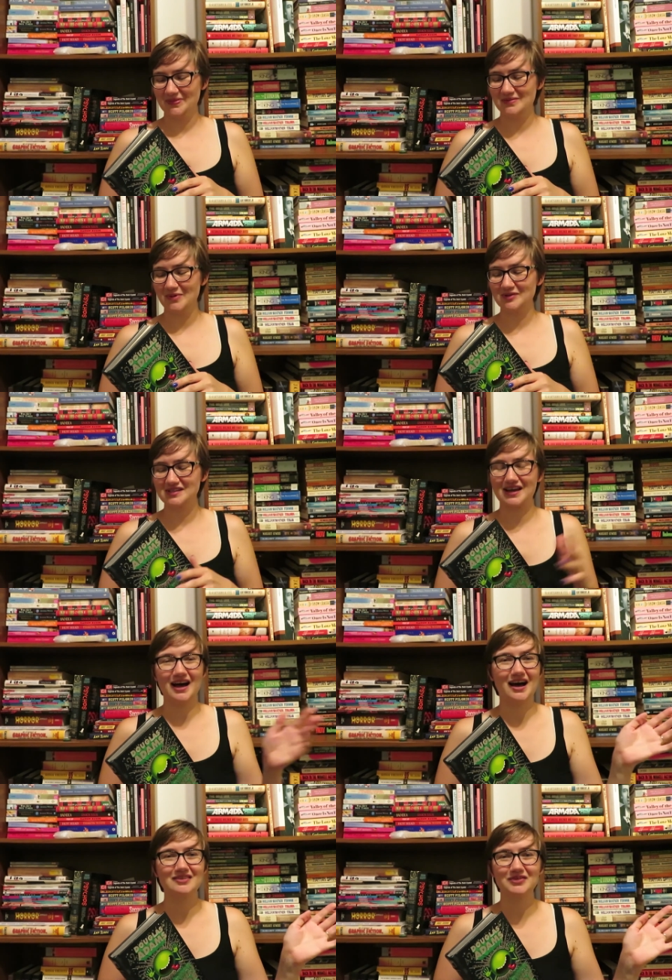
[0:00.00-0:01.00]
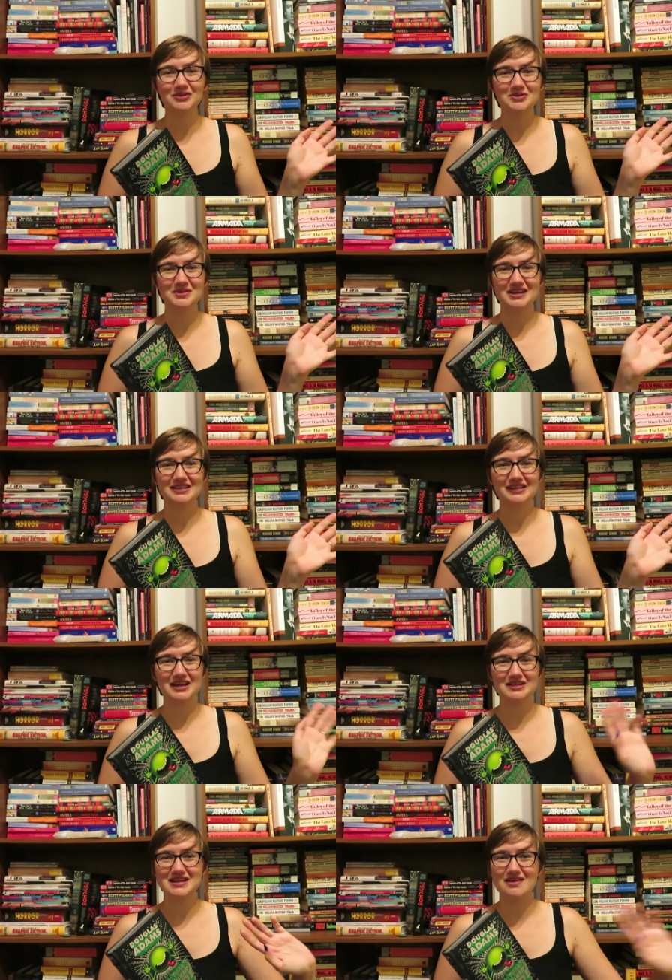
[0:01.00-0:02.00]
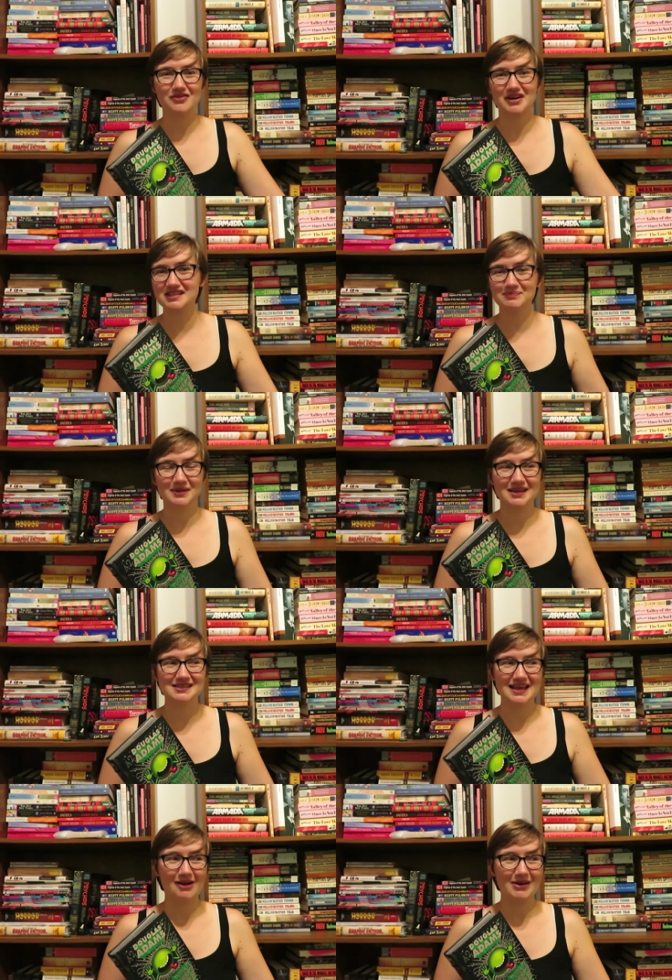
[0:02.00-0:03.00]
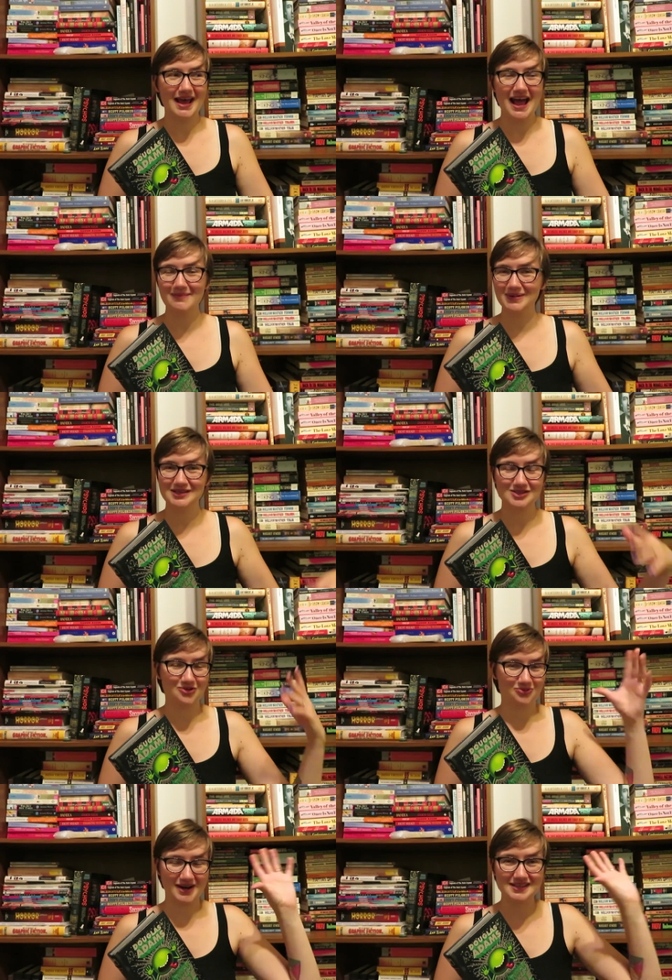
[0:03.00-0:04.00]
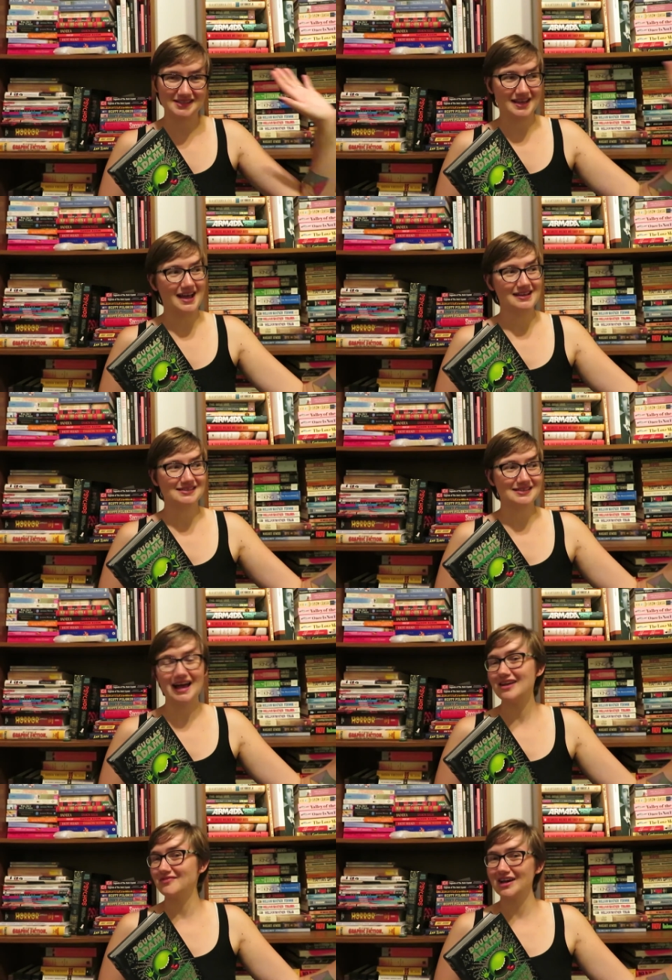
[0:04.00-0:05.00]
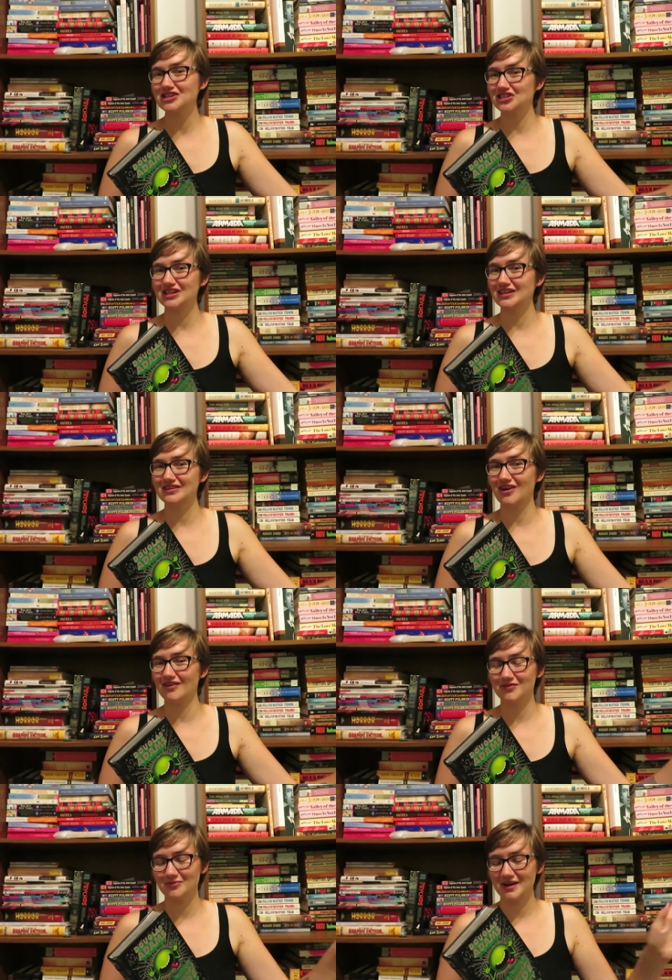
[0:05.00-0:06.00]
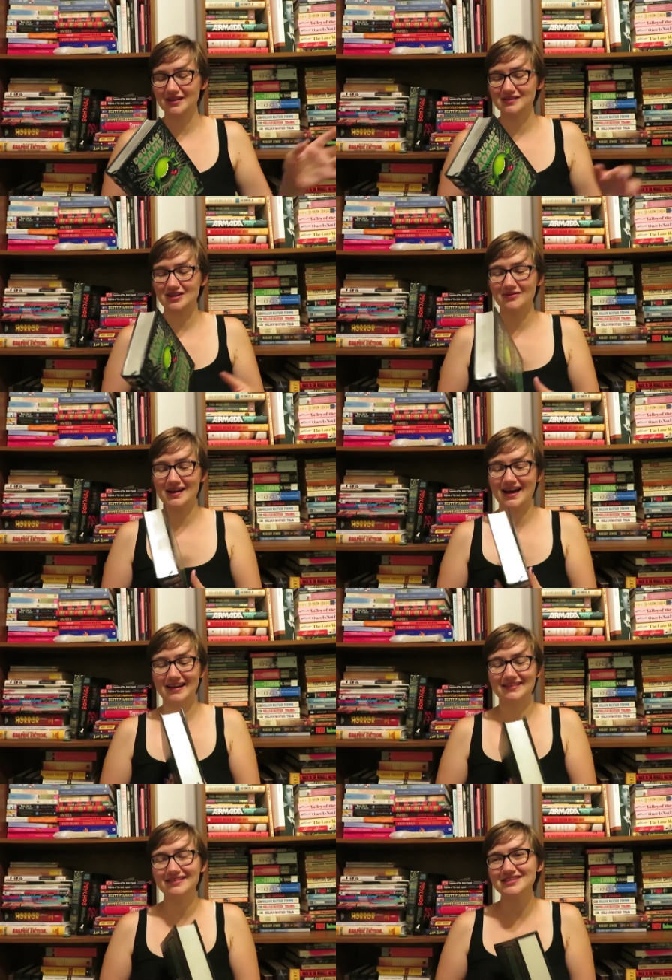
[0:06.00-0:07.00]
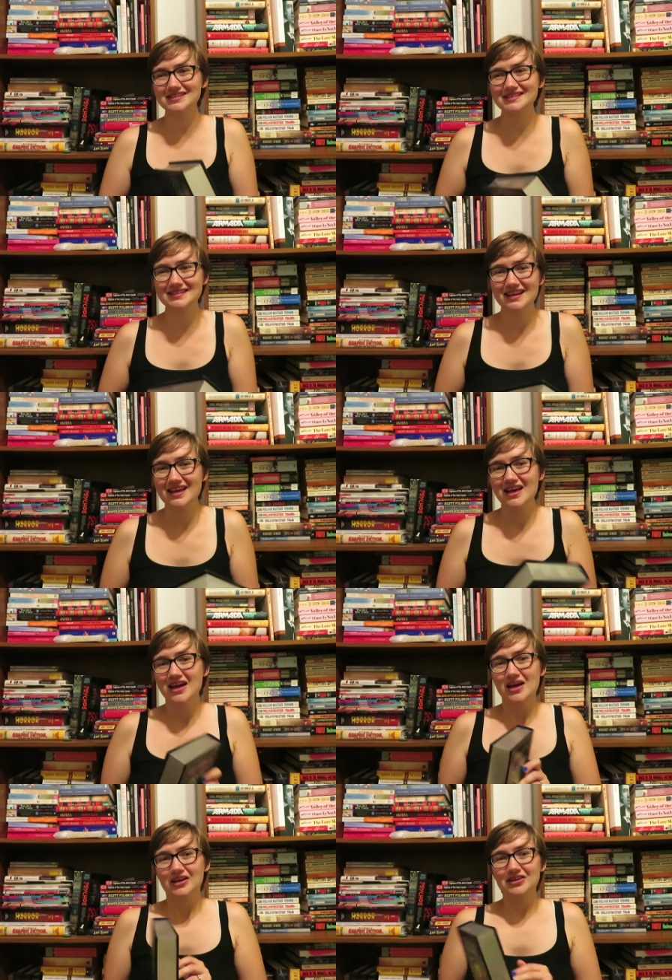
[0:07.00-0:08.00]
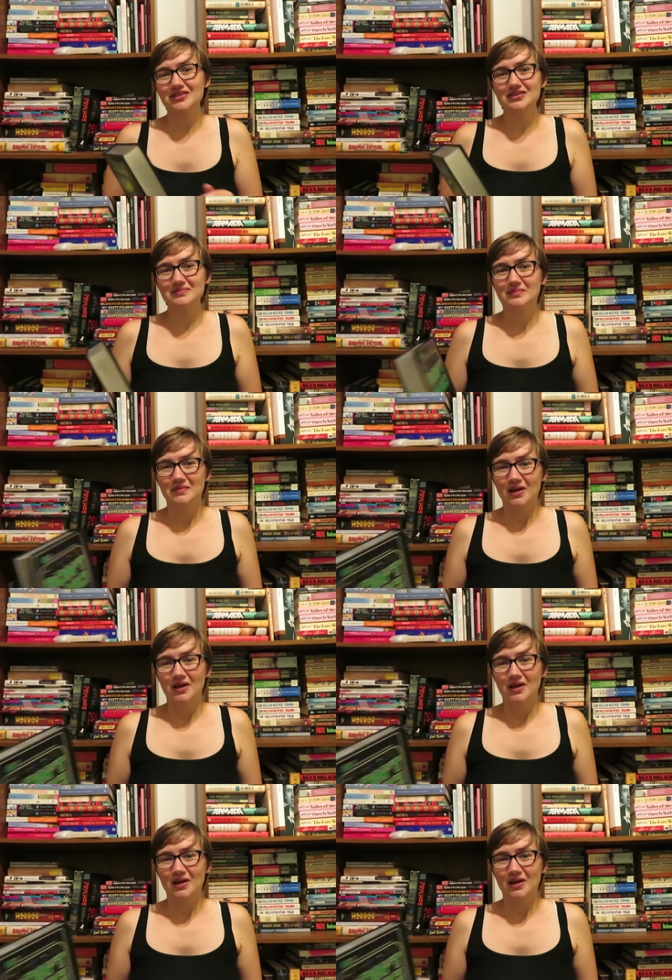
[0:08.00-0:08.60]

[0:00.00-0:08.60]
the most convoluted, like never explains how it happens, crazy ass sci-fi shit off the rails going on. And they're just good